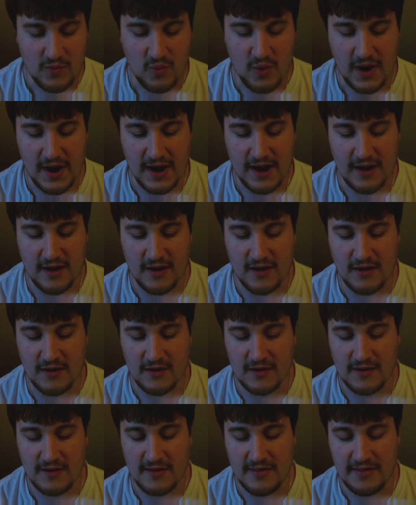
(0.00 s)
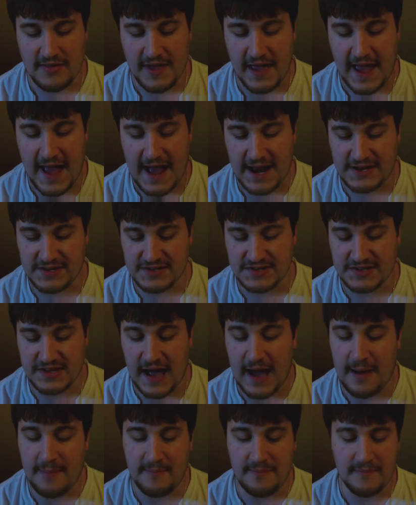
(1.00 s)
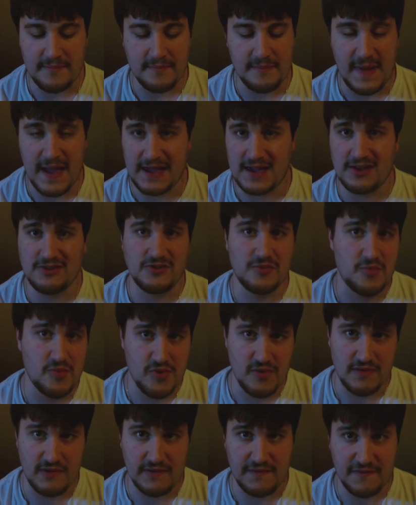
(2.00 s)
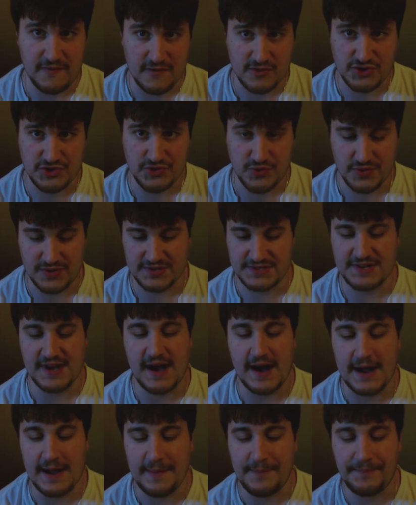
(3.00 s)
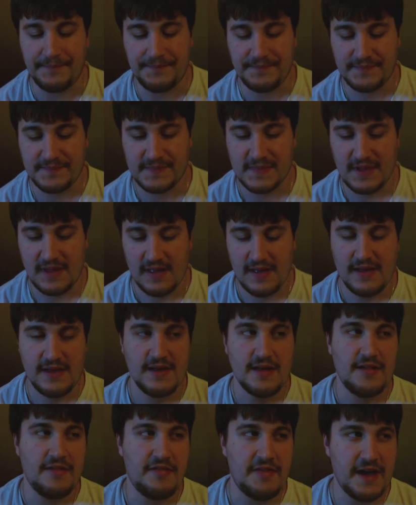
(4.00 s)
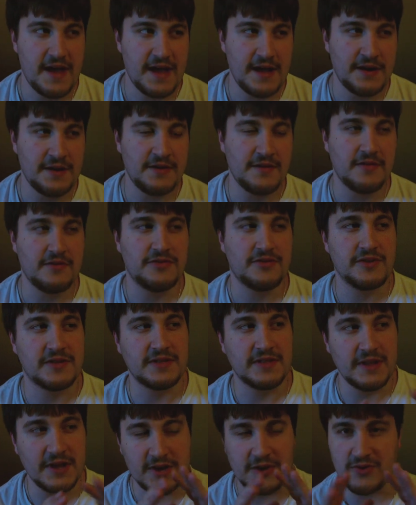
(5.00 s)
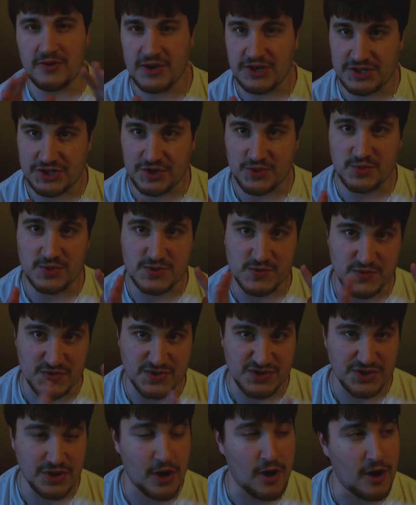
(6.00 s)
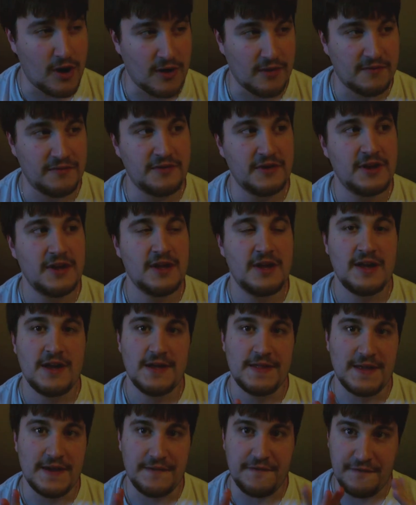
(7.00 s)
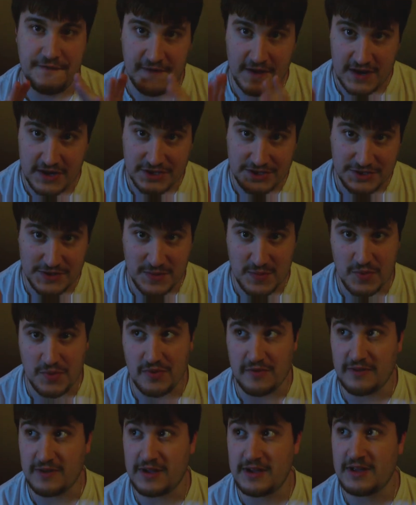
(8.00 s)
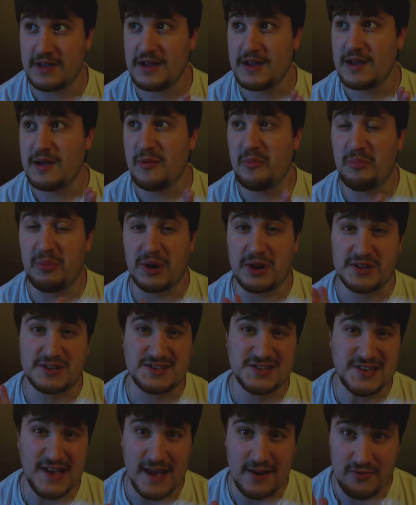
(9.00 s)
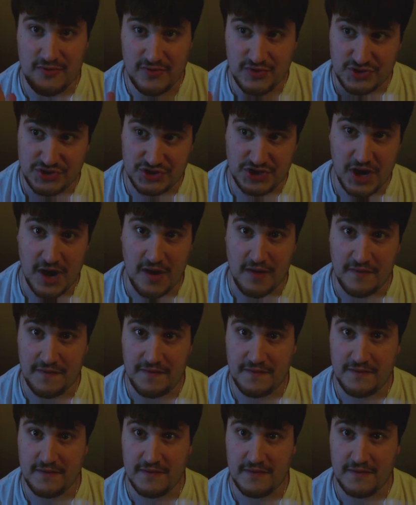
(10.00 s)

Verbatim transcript: where they had to stop making the movie for a short time. Then the legal issue was resolved. They finished the movie, but it sat on the shelf